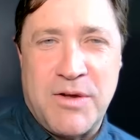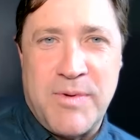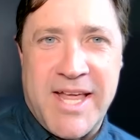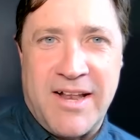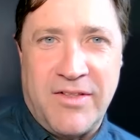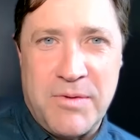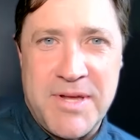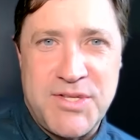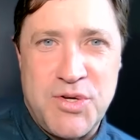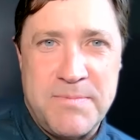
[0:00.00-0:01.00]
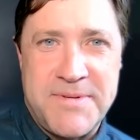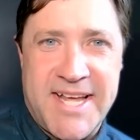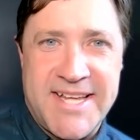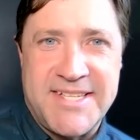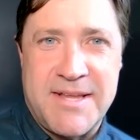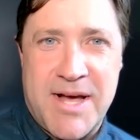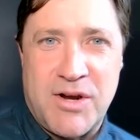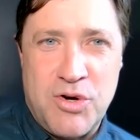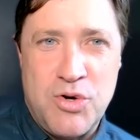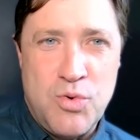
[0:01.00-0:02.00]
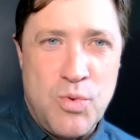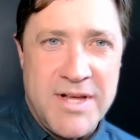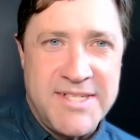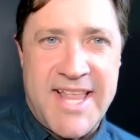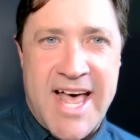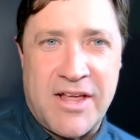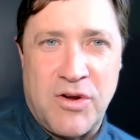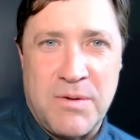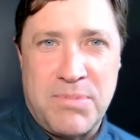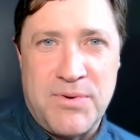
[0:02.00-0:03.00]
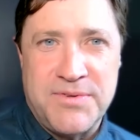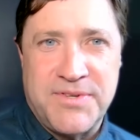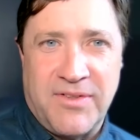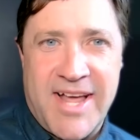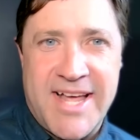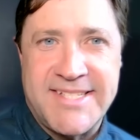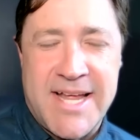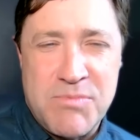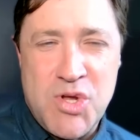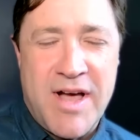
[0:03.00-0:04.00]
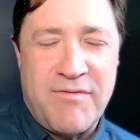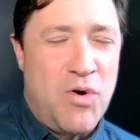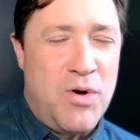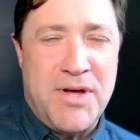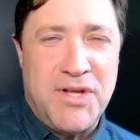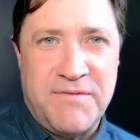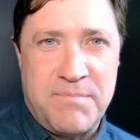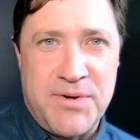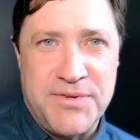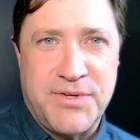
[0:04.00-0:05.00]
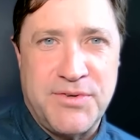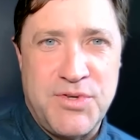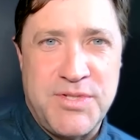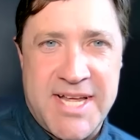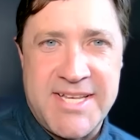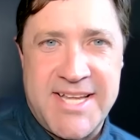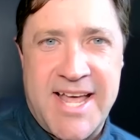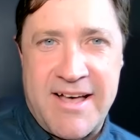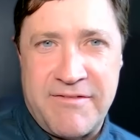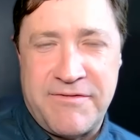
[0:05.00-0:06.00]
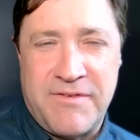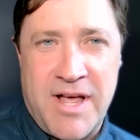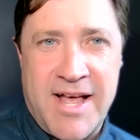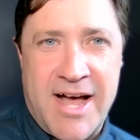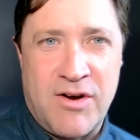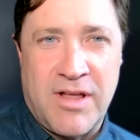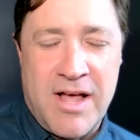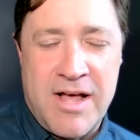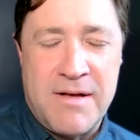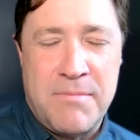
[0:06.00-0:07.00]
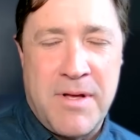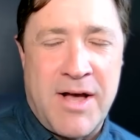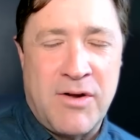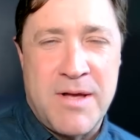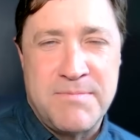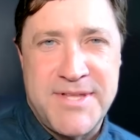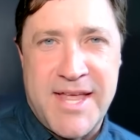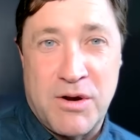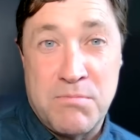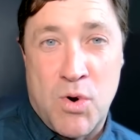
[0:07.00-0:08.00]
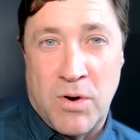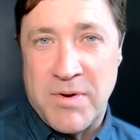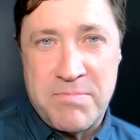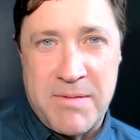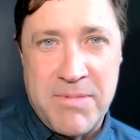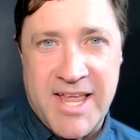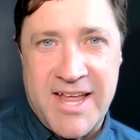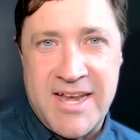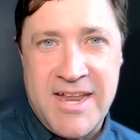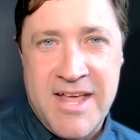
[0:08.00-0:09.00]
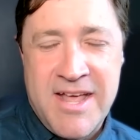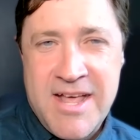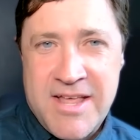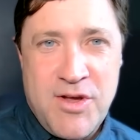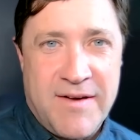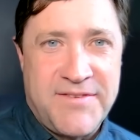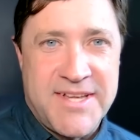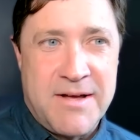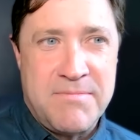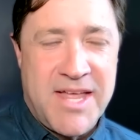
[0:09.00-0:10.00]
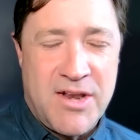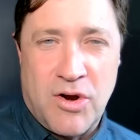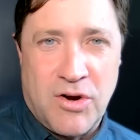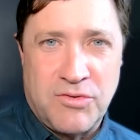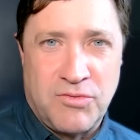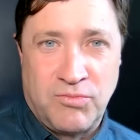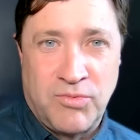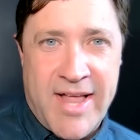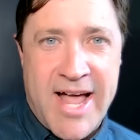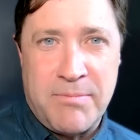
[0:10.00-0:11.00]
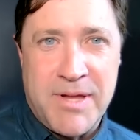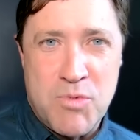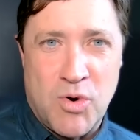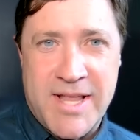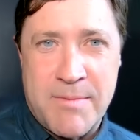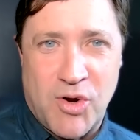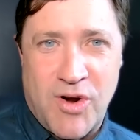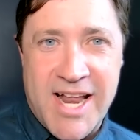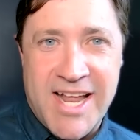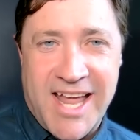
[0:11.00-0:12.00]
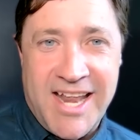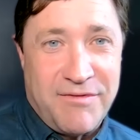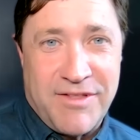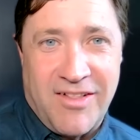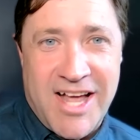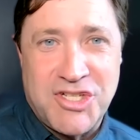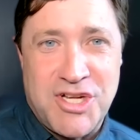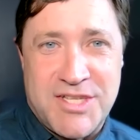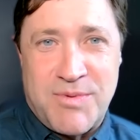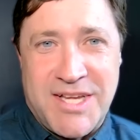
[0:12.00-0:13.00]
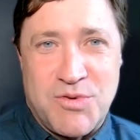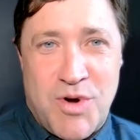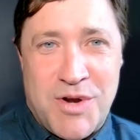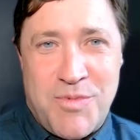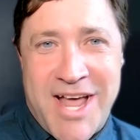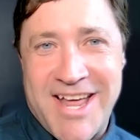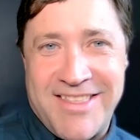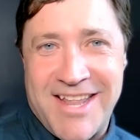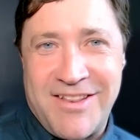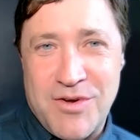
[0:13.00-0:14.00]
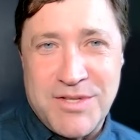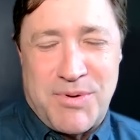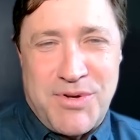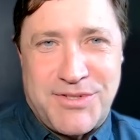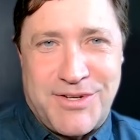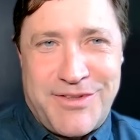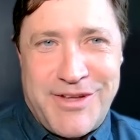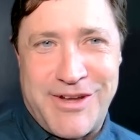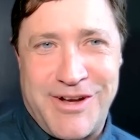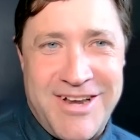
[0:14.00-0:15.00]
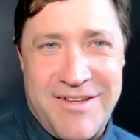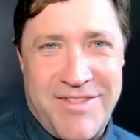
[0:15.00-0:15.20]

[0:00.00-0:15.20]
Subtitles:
we get a little bit too obsessed about who was the accurate pollster last time. You have a whole bunch of pollsters who tend to have outcomes that are more Republican. You have some that are reliably more Democratic. And if the election swings one way, then those pollsters look good. And if